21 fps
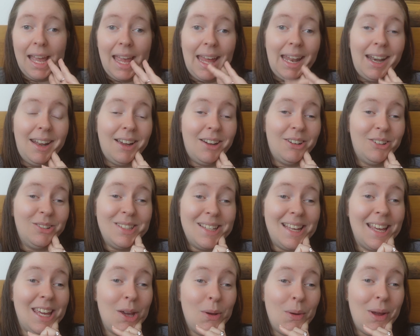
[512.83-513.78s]
And I'll
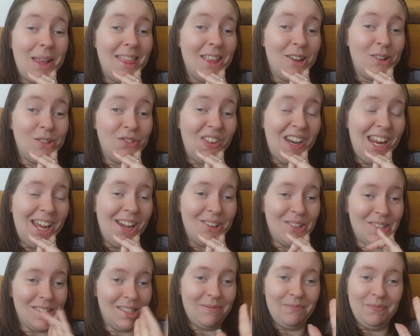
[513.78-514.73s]
see you in those
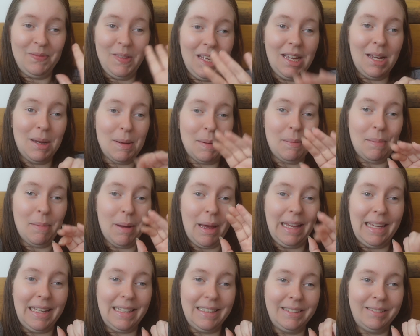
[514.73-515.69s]
videos.
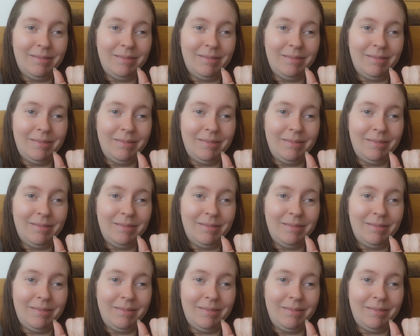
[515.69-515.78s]
Bye.